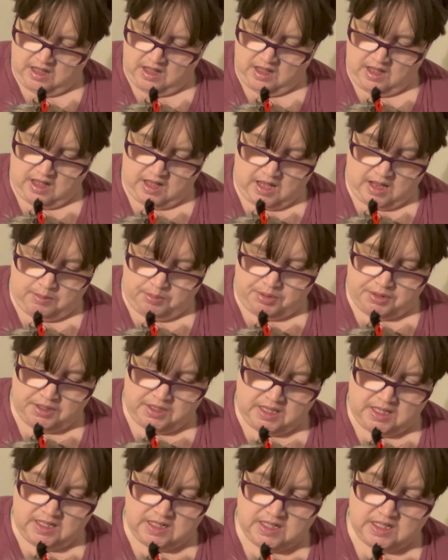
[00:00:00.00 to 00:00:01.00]
and put
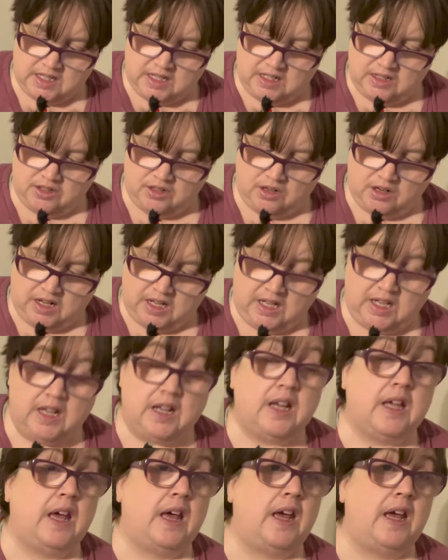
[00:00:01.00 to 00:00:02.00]
this in their
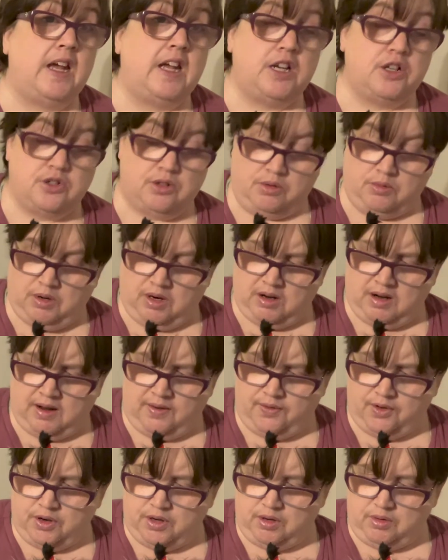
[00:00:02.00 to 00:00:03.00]
cage or
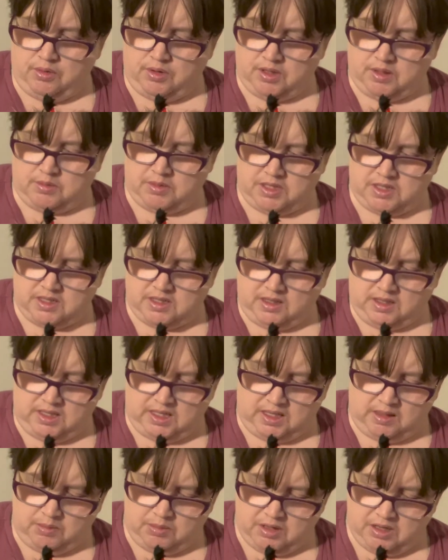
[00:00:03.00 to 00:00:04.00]
wherever you want them to
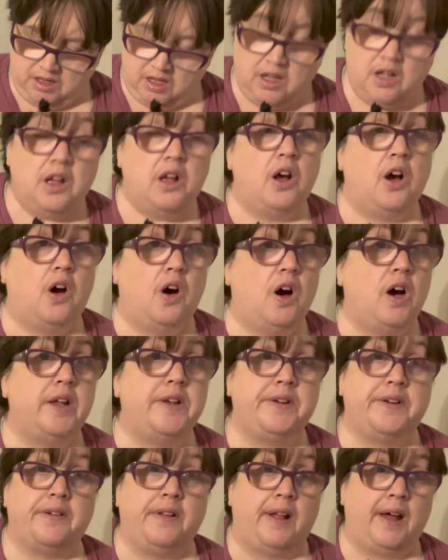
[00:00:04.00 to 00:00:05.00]
sleep, on
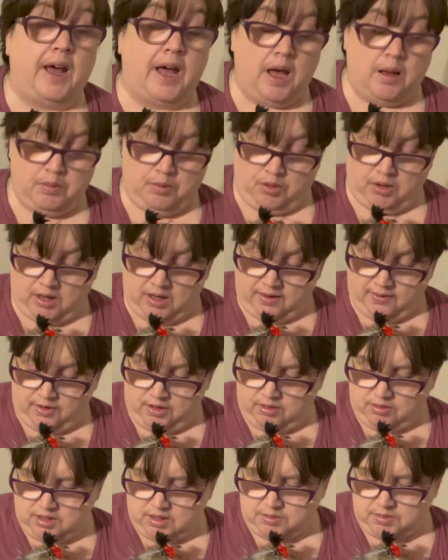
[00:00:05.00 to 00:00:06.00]
your lap, wherever you
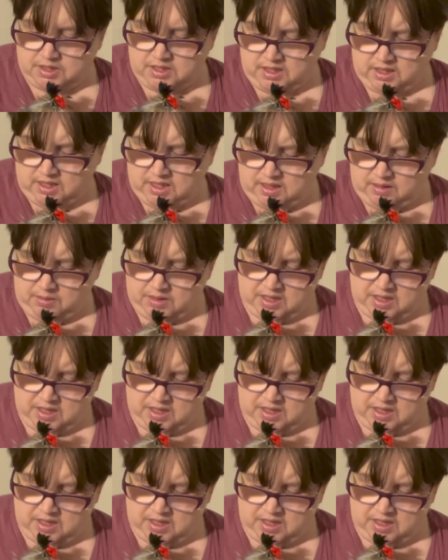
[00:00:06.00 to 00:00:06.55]
want them to sleep.